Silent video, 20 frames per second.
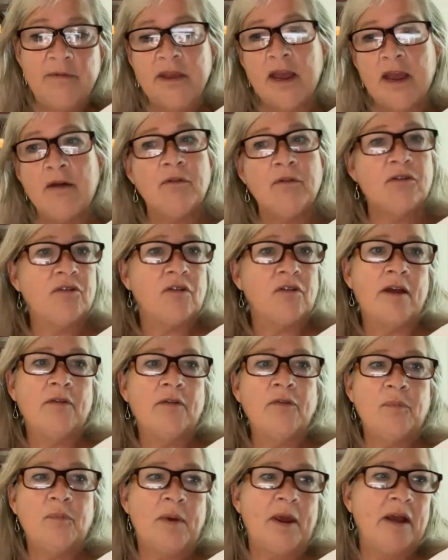and the average
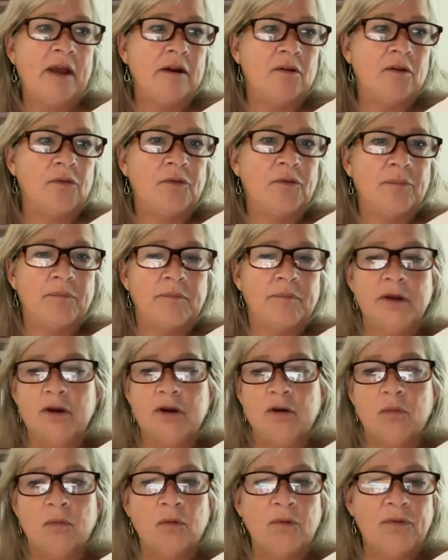lifespan is,
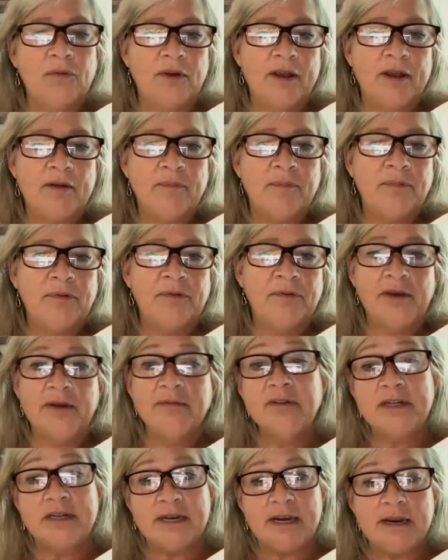we'll say
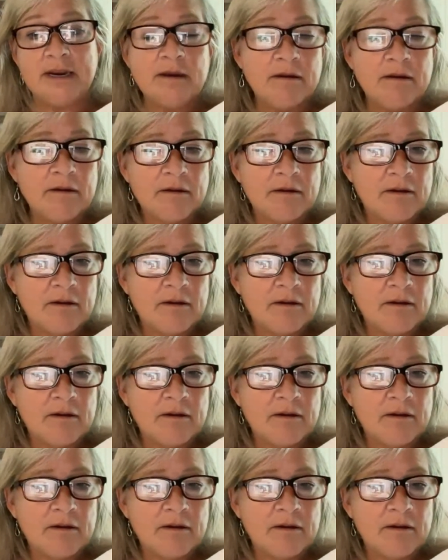70.